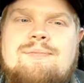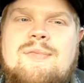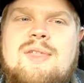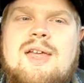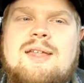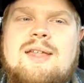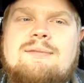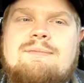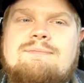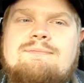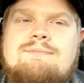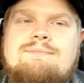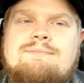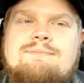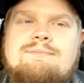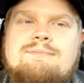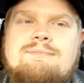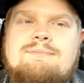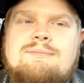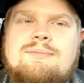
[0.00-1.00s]
that
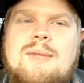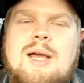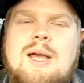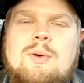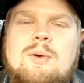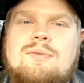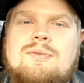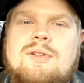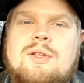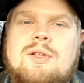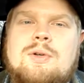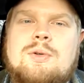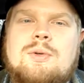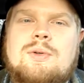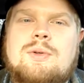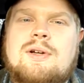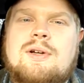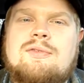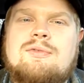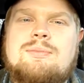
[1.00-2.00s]

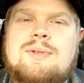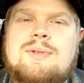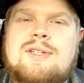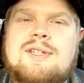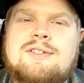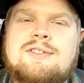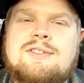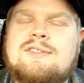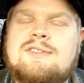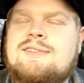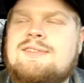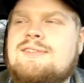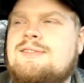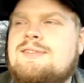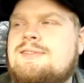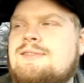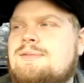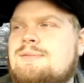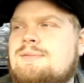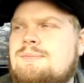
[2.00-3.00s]
outflow of potential.
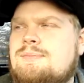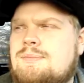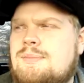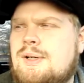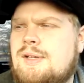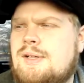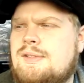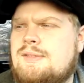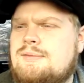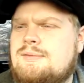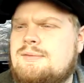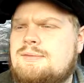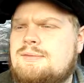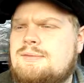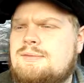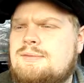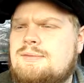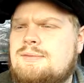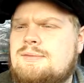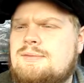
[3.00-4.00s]
But
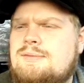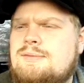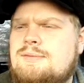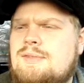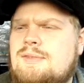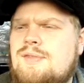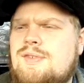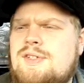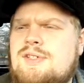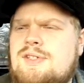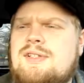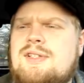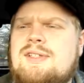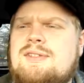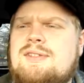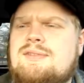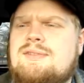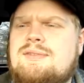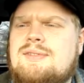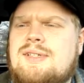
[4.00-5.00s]

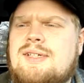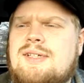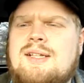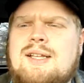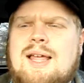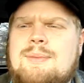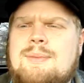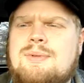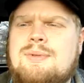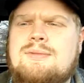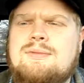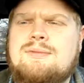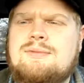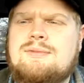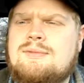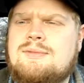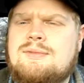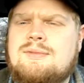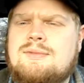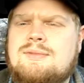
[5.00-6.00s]
eventually, it'll happen.
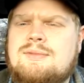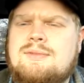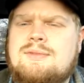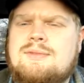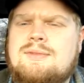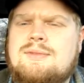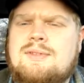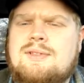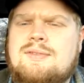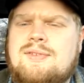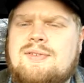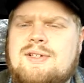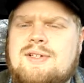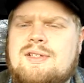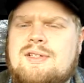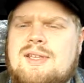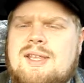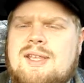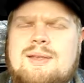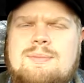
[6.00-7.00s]
If I
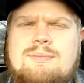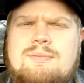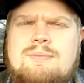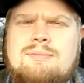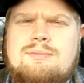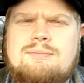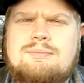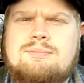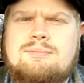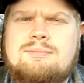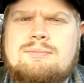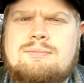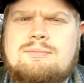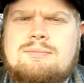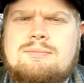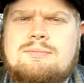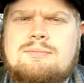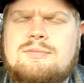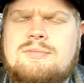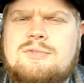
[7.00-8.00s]
just keep
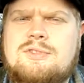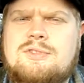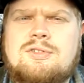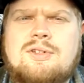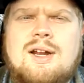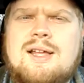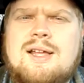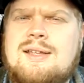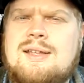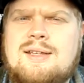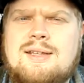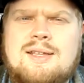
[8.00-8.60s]
trying